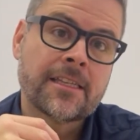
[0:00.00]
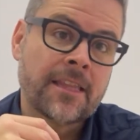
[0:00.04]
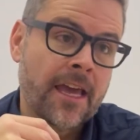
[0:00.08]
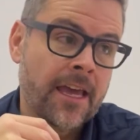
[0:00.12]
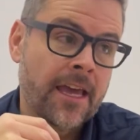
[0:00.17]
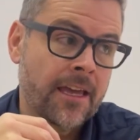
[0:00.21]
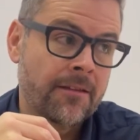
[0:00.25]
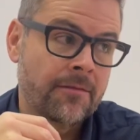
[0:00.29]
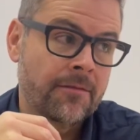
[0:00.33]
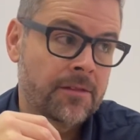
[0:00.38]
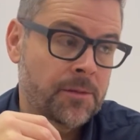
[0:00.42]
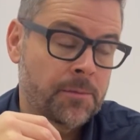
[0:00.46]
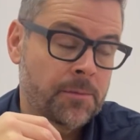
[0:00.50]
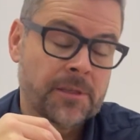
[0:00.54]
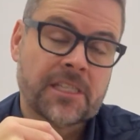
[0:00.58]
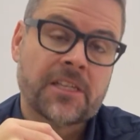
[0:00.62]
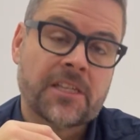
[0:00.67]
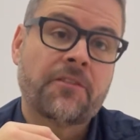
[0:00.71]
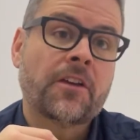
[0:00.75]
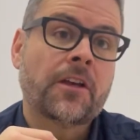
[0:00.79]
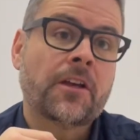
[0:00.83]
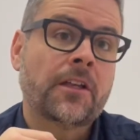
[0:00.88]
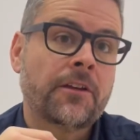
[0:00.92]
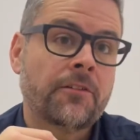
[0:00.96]
They
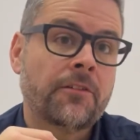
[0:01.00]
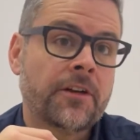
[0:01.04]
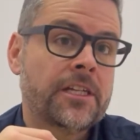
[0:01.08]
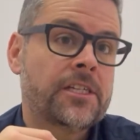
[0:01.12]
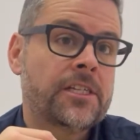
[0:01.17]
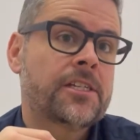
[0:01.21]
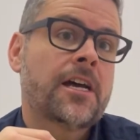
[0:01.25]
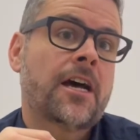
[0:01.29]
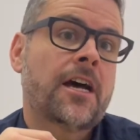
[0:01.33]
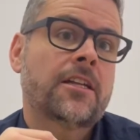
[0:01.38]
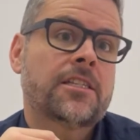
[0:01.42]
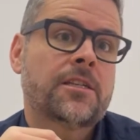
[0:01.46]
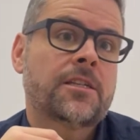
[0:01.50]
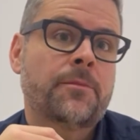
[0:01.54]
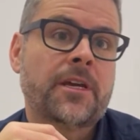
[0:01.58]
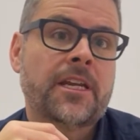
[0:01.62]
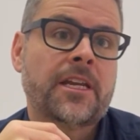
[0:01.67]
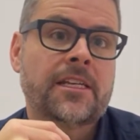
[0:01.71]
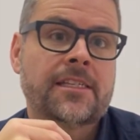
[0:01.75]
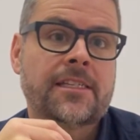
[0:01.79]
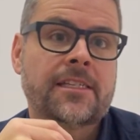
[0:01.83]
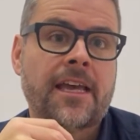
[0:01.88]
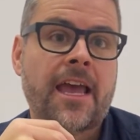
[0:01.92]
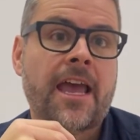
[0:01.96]
specifically reached out to me
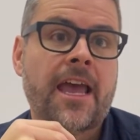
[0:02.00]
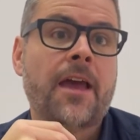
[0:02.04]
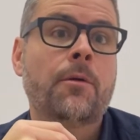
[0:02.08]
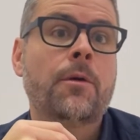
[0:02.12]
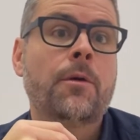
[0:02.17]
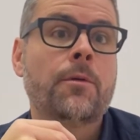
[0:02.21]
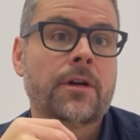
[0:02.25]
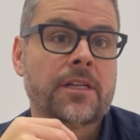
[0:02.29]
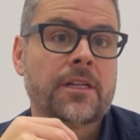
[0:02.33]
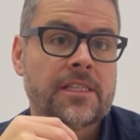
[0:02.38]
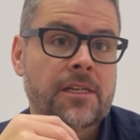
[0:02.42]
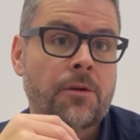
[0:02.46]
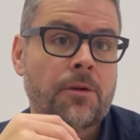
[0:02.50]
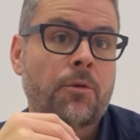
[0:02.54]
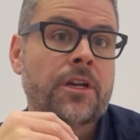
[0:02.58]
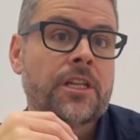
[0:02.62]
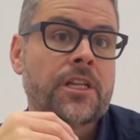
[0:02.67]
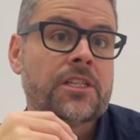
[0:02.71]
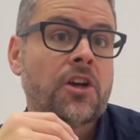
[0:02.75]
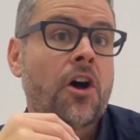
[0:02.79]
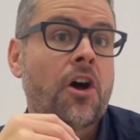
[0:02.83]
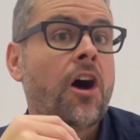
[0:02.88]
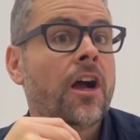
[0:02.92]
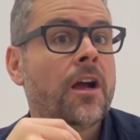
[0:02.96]
to say, hey, we want someone to
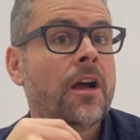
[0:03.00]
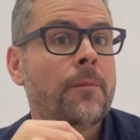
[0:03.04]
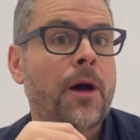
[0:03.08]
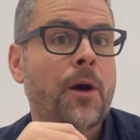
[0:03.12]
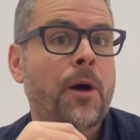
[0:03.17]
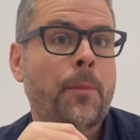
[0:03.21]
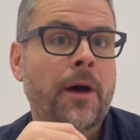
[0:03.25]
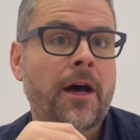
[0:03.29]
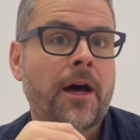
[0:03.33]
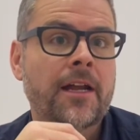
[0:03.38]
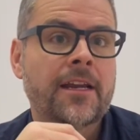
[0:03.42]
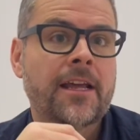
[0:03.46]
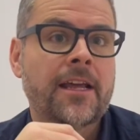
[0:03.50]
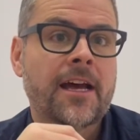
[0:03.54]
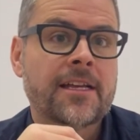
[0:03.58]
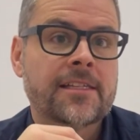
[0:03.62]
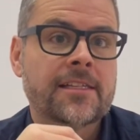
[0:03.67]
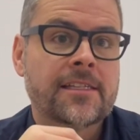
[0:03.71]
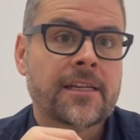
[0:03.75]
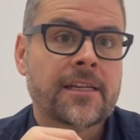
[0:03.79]
talk about podcasting,